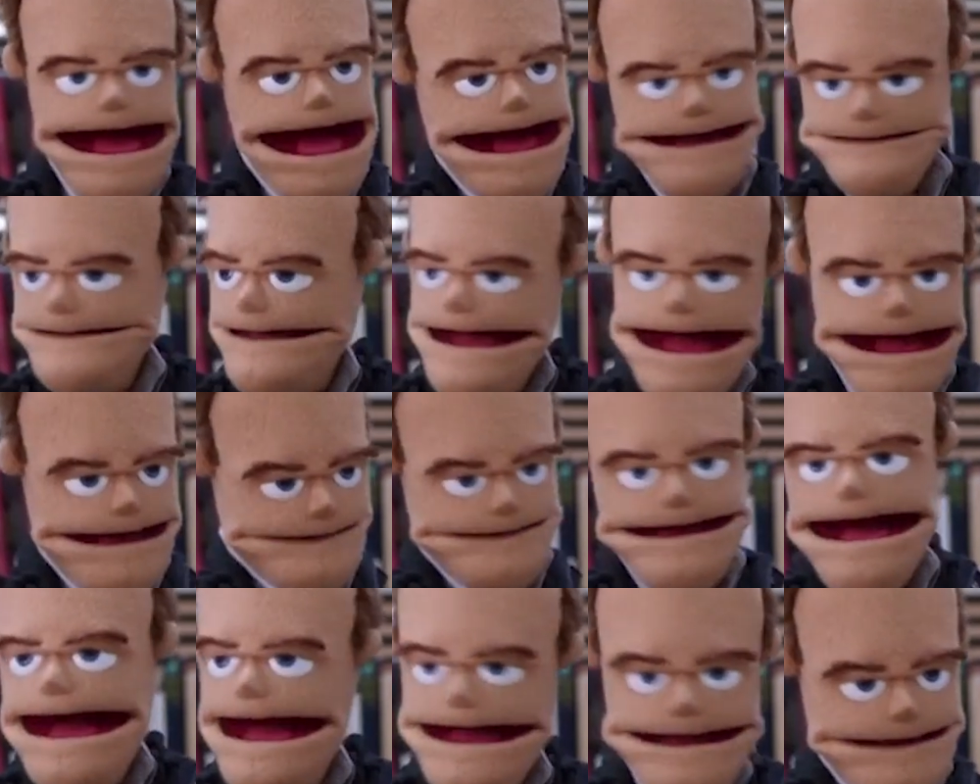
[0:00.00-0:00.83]
I'd rather
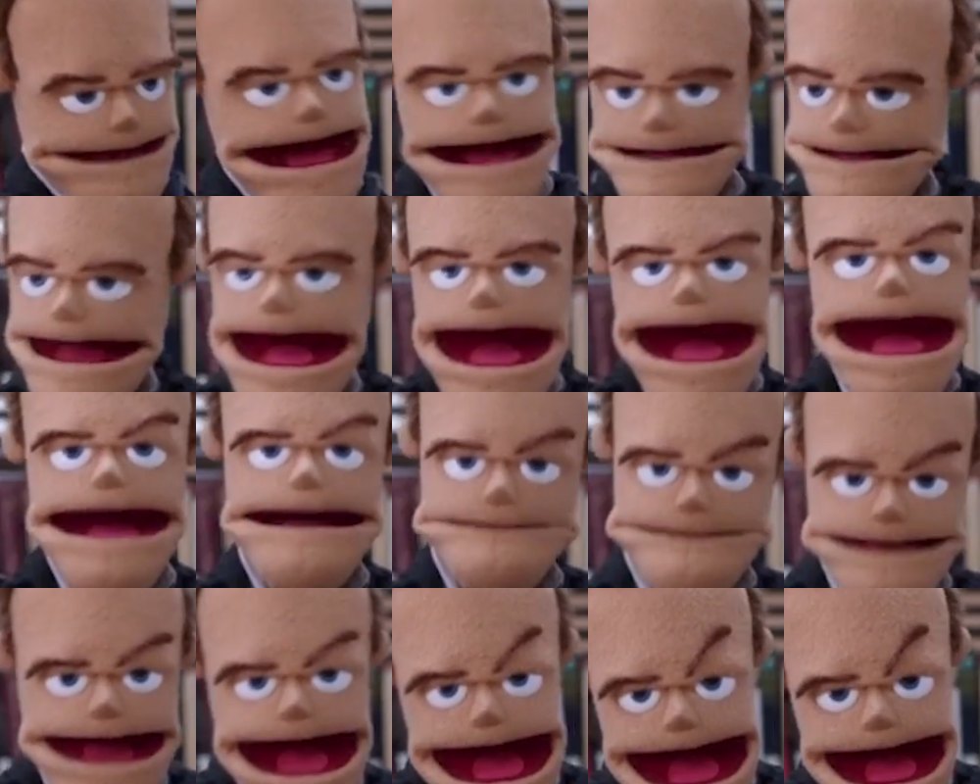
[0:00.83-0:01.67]
stay at
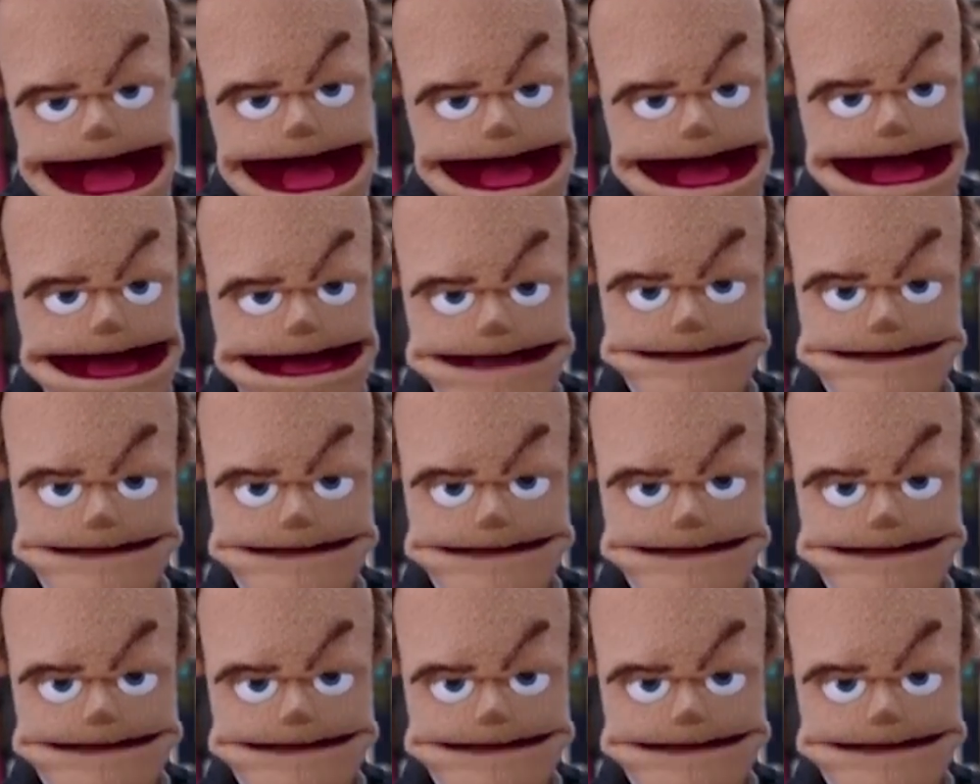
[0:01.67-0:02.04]
Greendale.